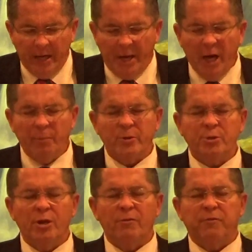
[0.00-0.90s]
Help us,
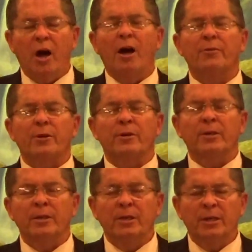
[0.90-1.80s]
dear Father,
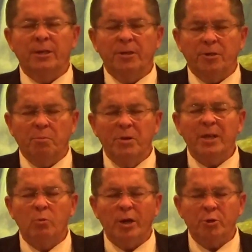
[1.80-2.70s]
to
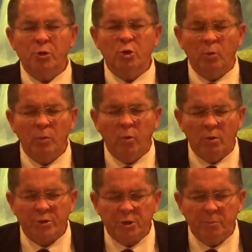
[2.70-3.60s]
be what you would
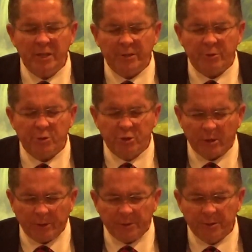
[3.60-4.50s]
want us to be as a
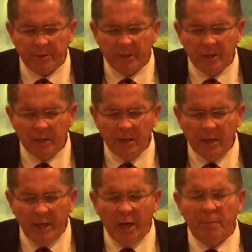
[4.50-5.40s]
church.
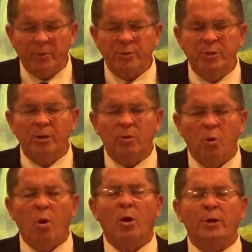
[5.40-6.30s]
Help us, dear
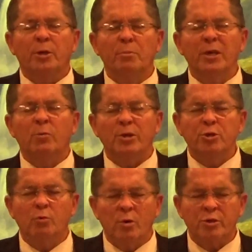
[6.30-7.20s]
Lord, to be
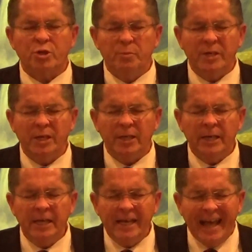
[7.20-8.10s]
what you want us to be
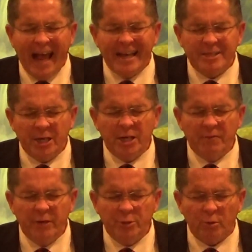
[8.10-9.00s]
as
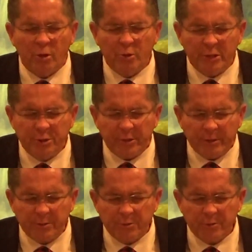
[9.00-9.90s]
individual
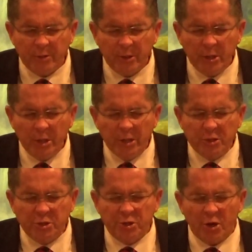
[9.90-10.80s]
Christians.
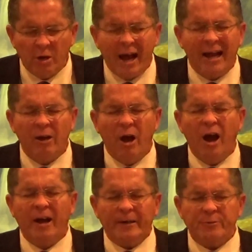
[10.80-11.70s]
Stir our
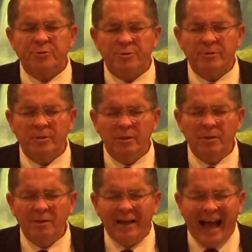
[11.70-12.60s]
hearts,
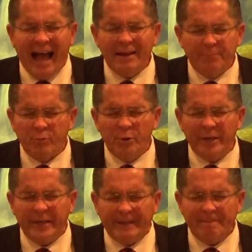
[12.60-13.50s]
I
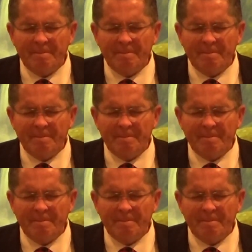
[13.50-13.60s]
pray.